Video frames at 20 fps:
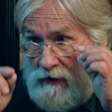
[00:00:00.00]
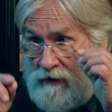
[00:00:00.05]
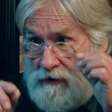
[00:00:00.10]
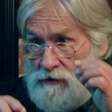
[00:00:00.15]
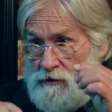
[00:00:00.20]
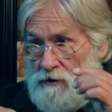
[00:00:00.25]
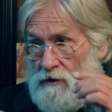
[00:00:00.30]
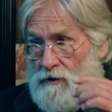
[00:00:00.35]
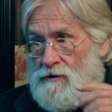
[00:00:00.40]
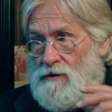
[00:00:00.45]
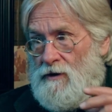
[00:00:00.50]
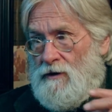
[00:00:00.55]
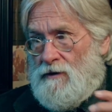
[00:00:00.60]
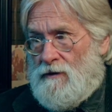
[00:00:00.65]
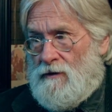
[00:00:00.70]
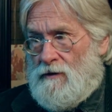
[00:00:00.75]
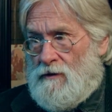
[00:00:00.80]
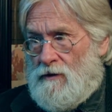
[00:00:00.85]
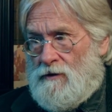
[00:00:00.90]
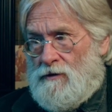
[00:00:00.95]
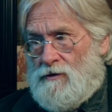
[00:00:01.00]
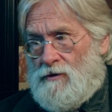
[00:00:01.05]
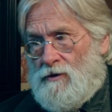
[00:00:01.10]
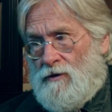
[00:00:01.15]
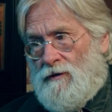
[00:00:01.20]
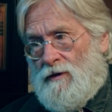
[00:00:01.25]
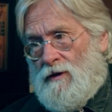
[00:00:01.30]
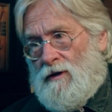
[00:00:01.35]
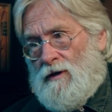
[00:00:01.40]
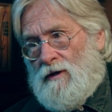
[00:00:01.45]
So, is that, the, so
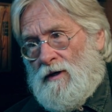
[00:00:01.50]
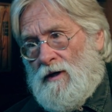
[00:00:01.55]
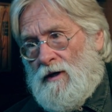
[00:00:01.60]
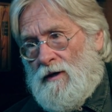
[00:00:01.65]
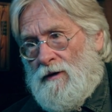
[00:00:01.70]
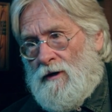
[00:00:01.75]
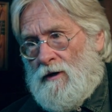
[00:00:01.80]
the uh,